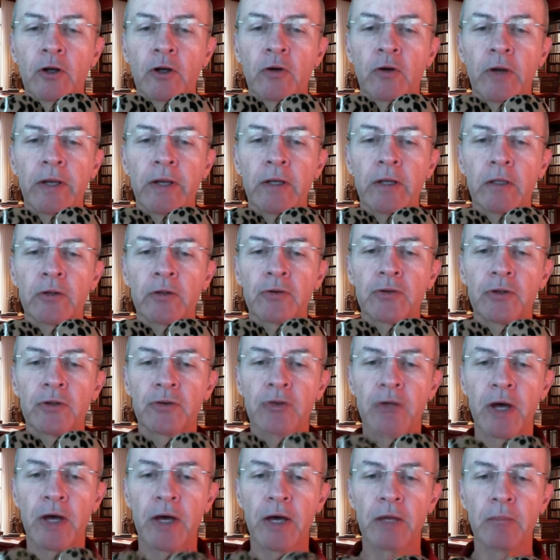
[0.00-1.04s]
cradle is
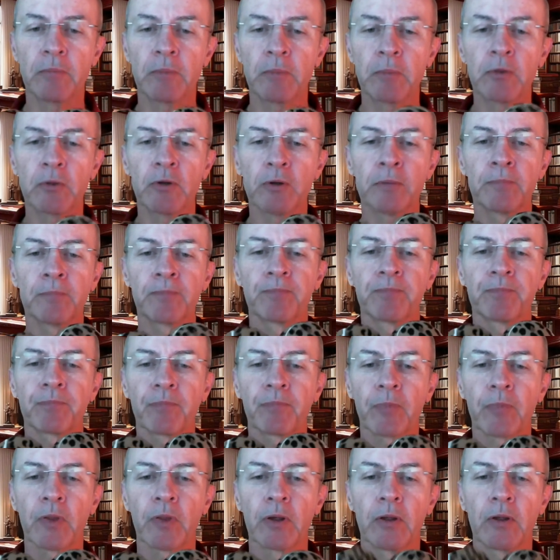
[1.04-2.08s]
designed, remember,
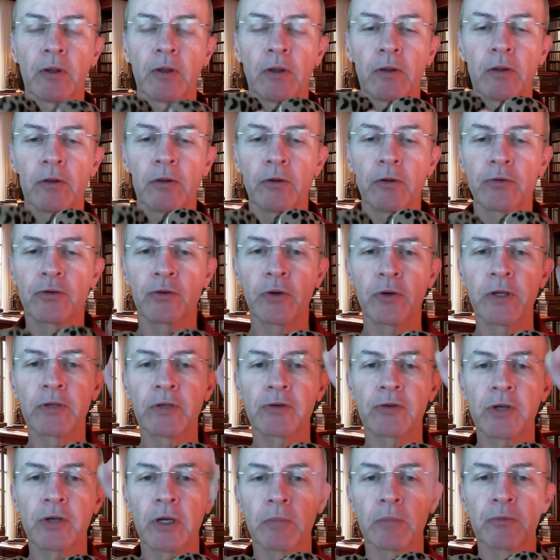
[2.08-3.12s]
the
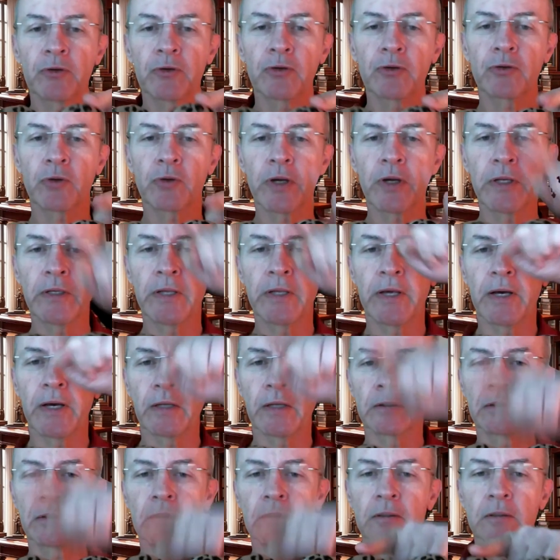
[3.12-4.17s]
strings come straight
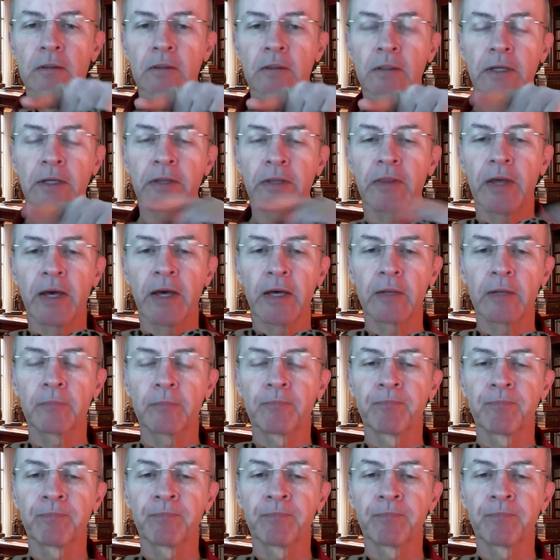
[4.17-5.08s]
down like that.